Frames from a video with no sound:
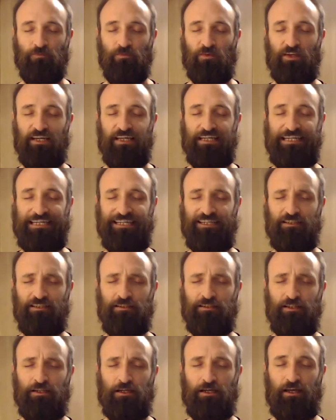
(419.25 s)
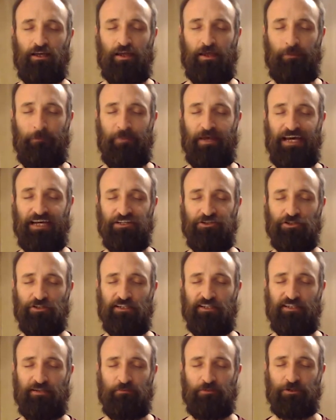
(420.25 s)
Inhale, imagine a
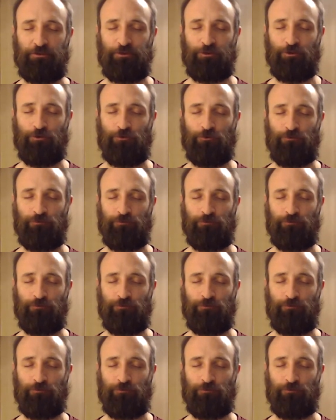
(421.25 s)
number 2.